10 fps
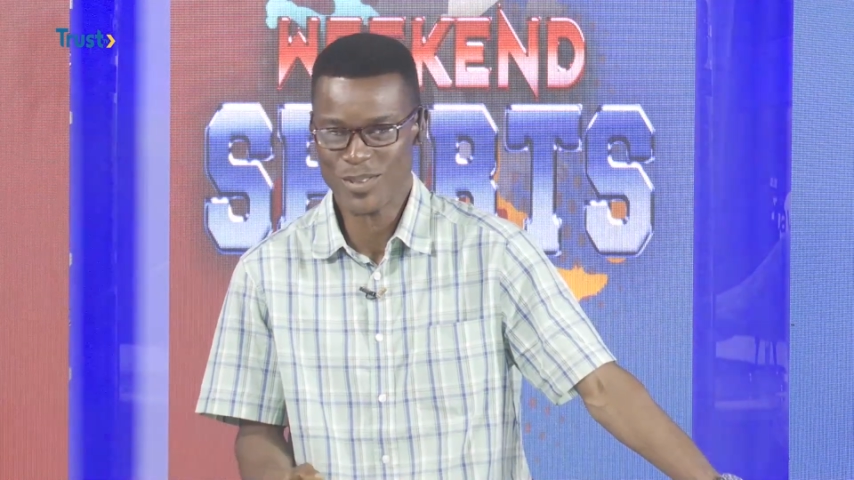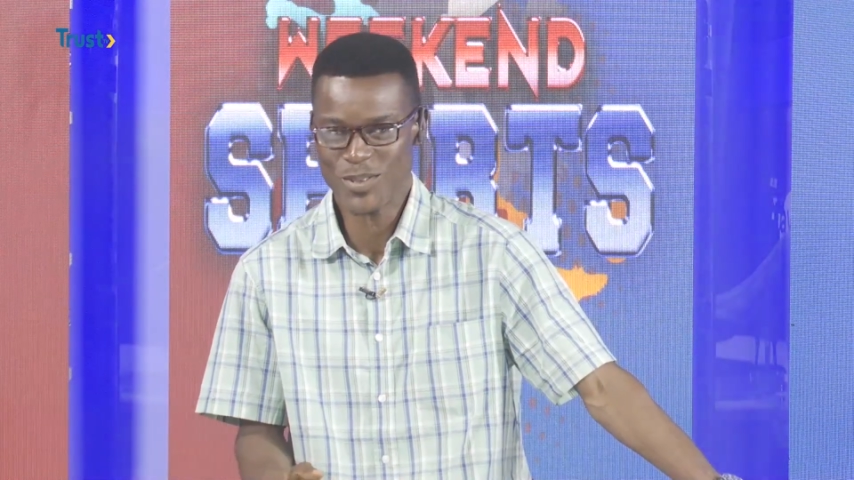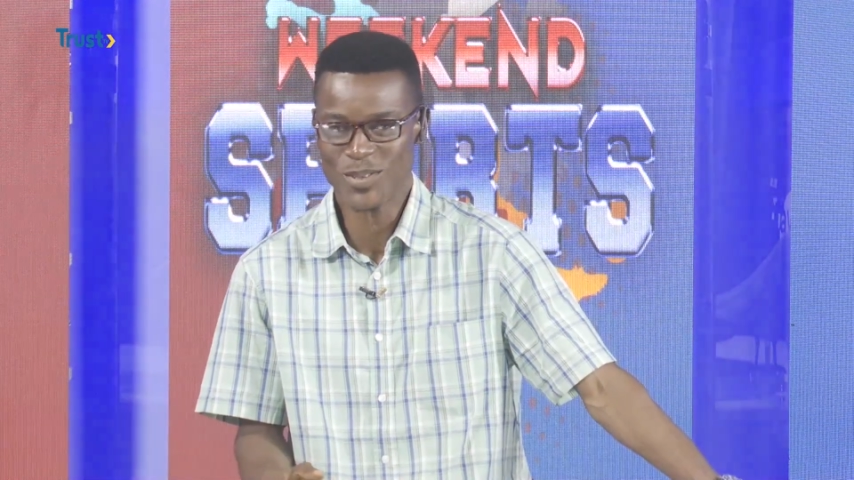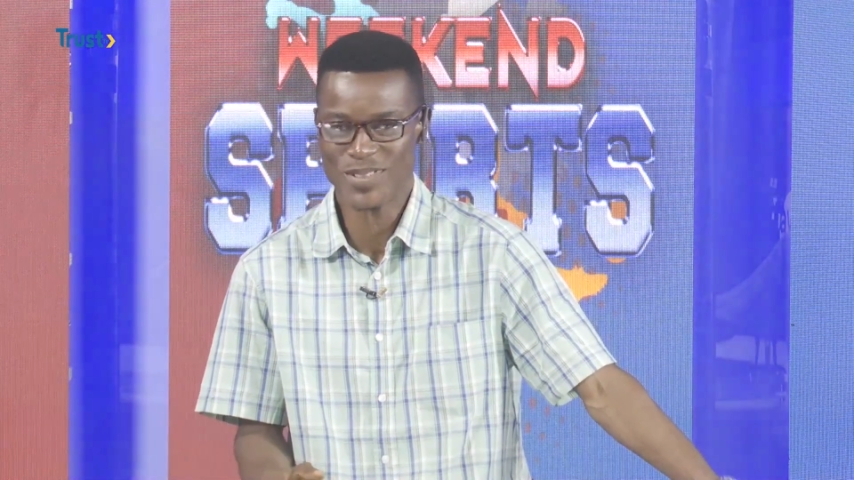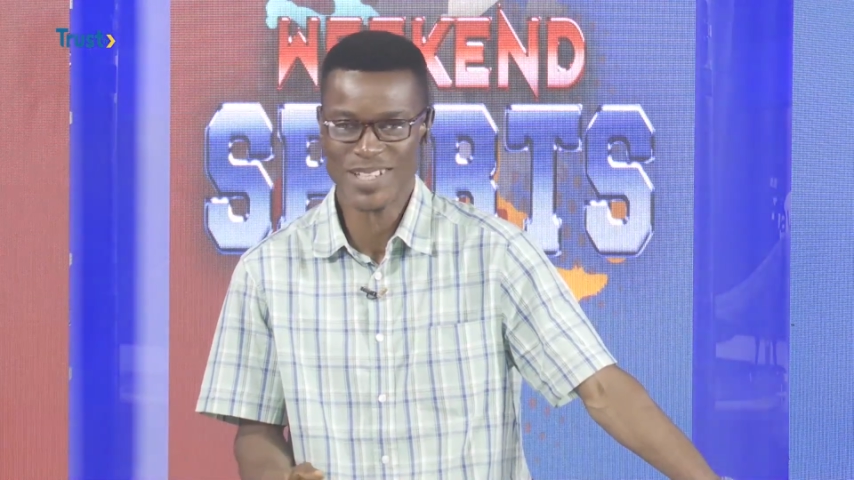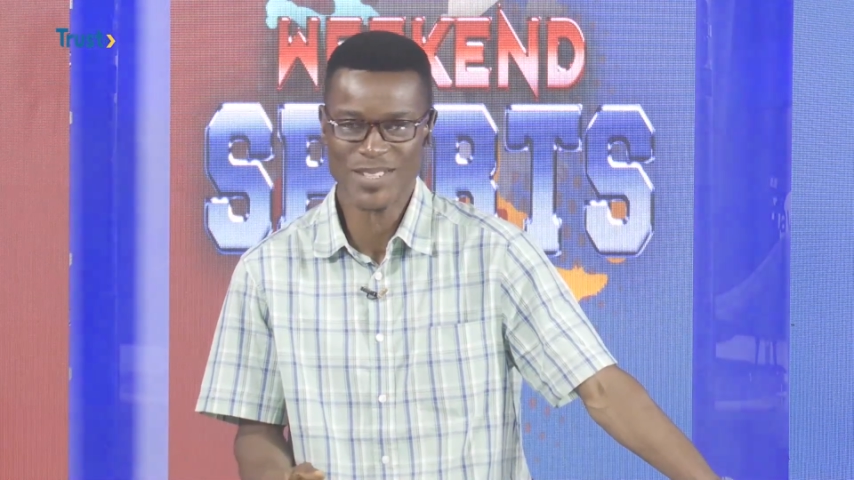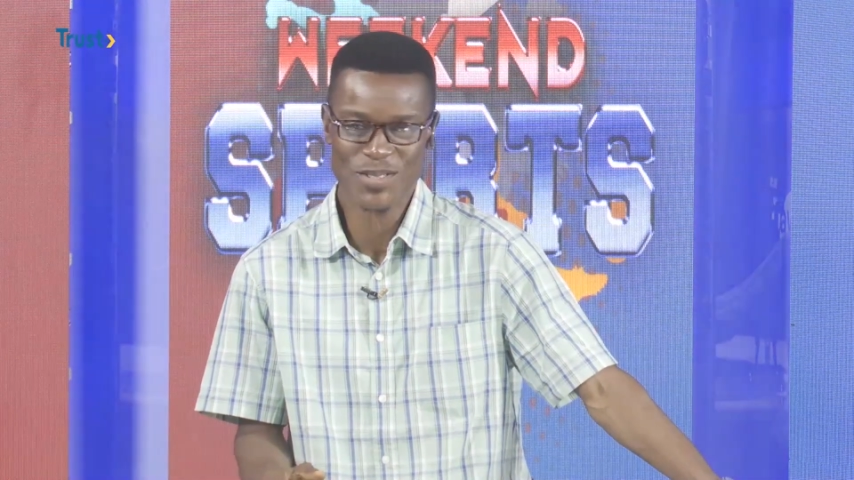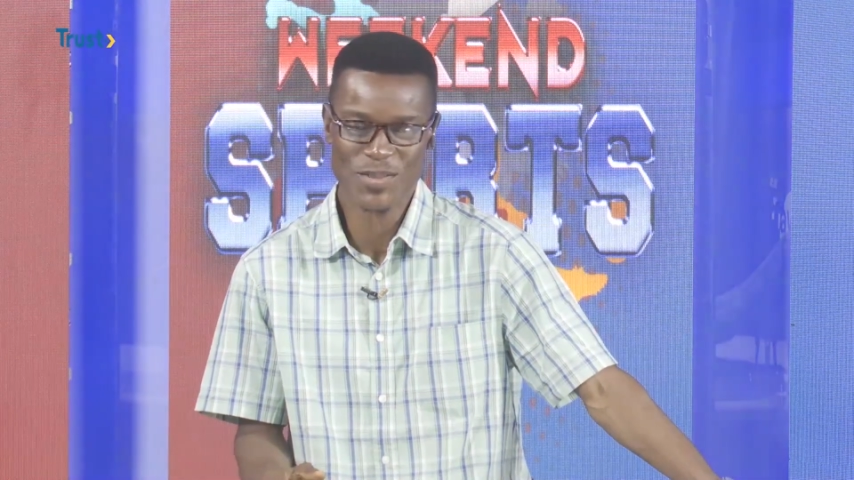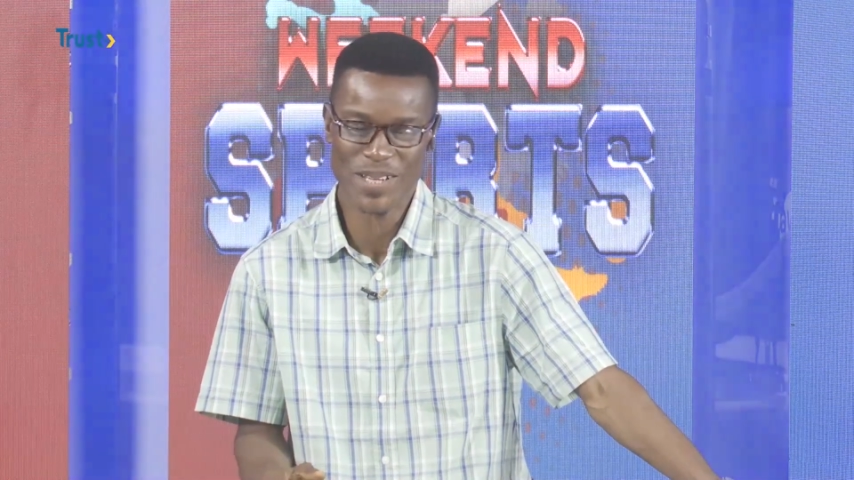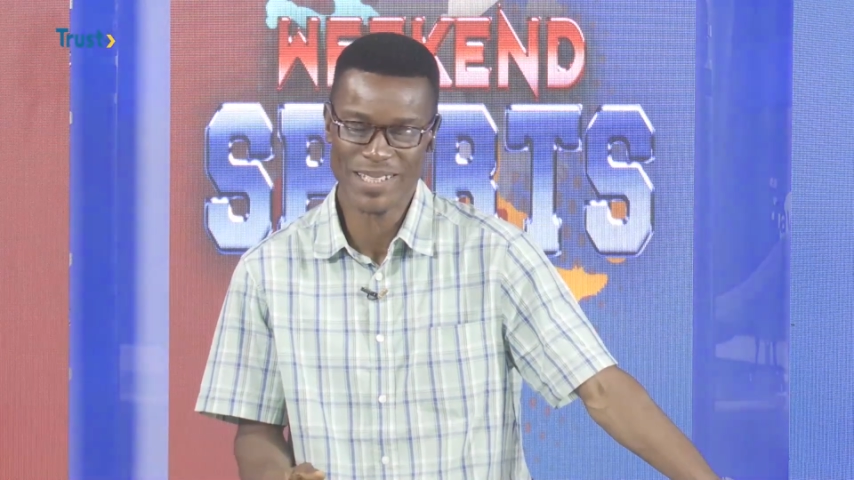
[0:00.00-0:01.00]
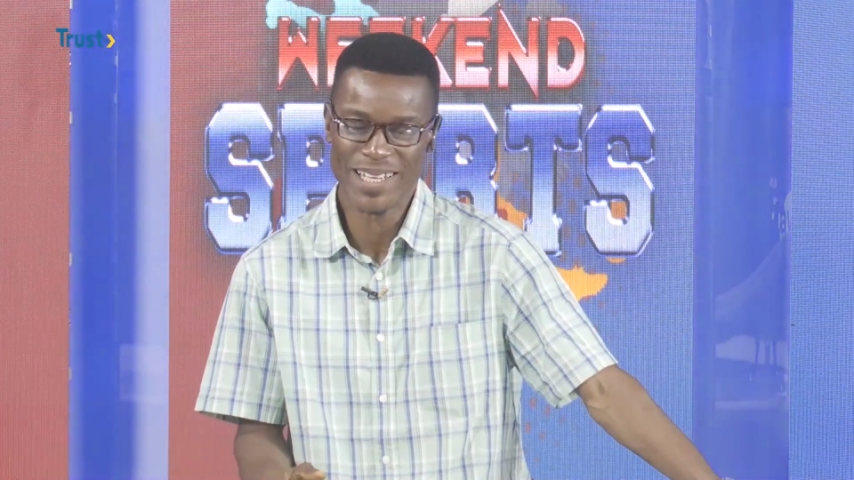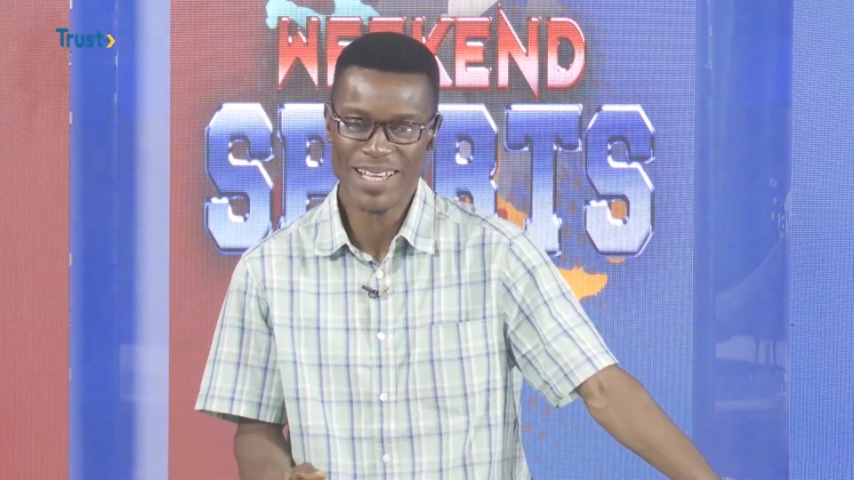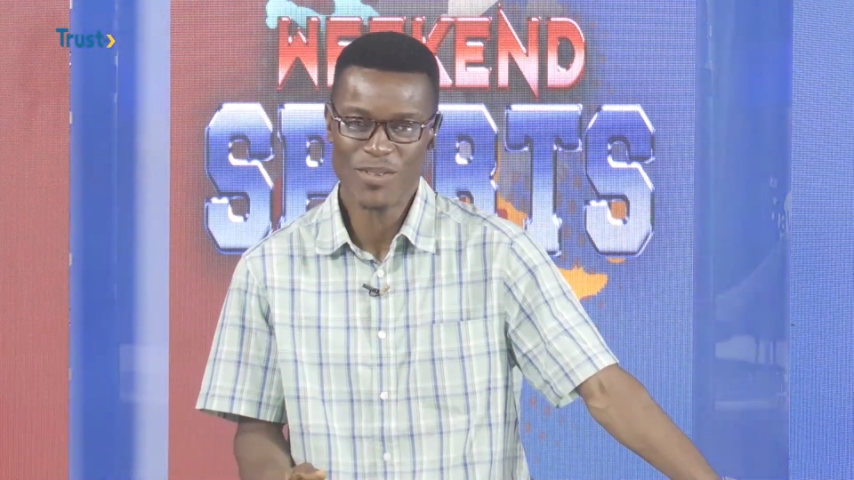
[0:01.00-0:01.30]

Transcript: two gentlemen.